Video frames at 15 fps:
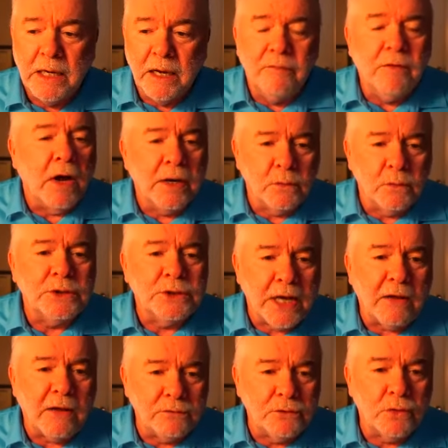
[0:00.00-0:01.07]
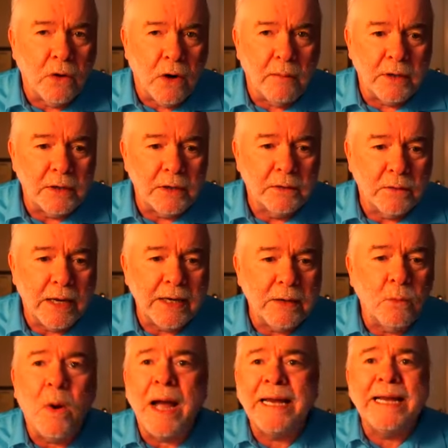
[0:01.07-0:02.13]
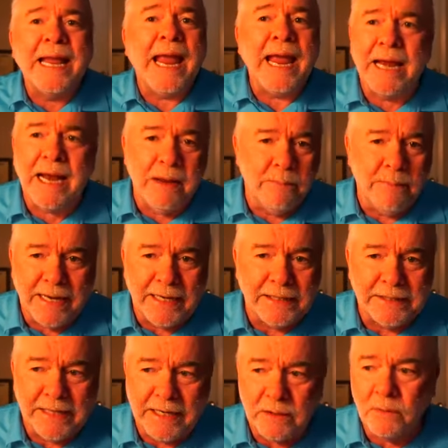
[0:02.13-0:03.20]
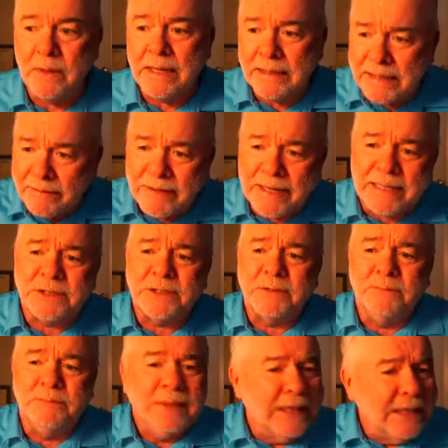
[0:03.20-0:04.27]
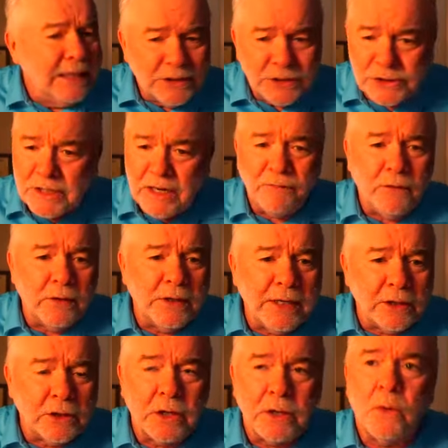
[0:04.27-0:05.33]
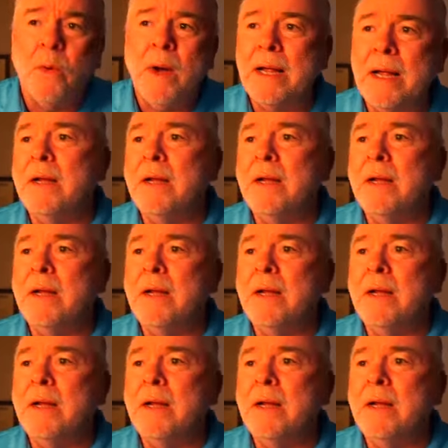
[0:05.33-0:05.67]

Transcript: of unresolved trauma right why can't i meditate well i've got some stuff under the cook what